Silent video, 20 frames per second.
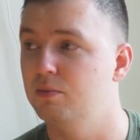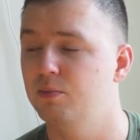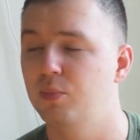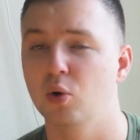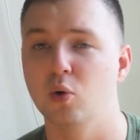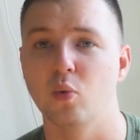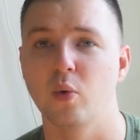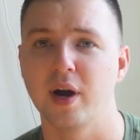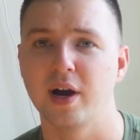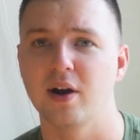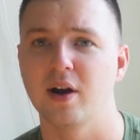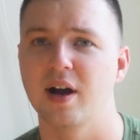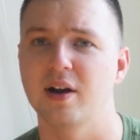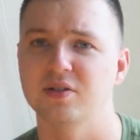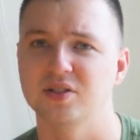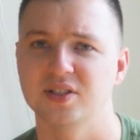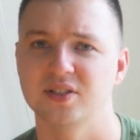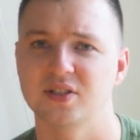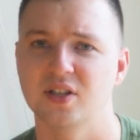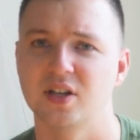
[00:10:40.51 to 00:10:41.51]
put
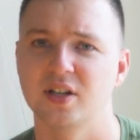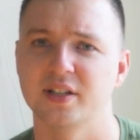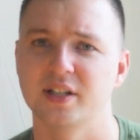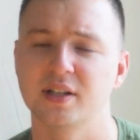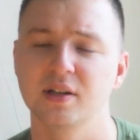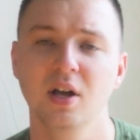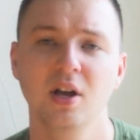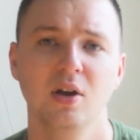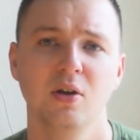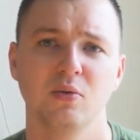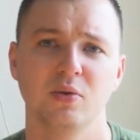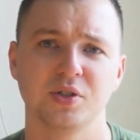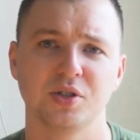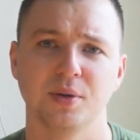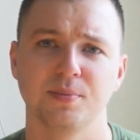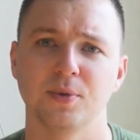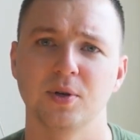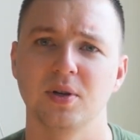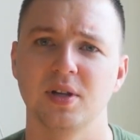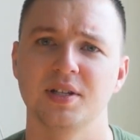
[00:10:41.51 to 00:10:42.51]
warehouses on it, which
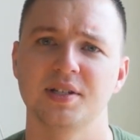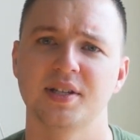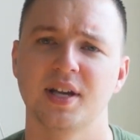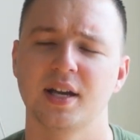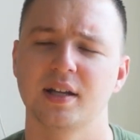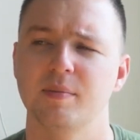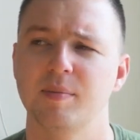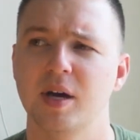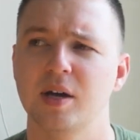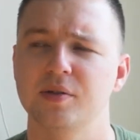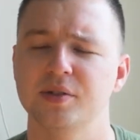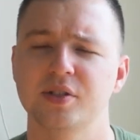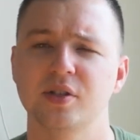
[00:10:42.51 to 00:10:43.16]
I'm really sad about.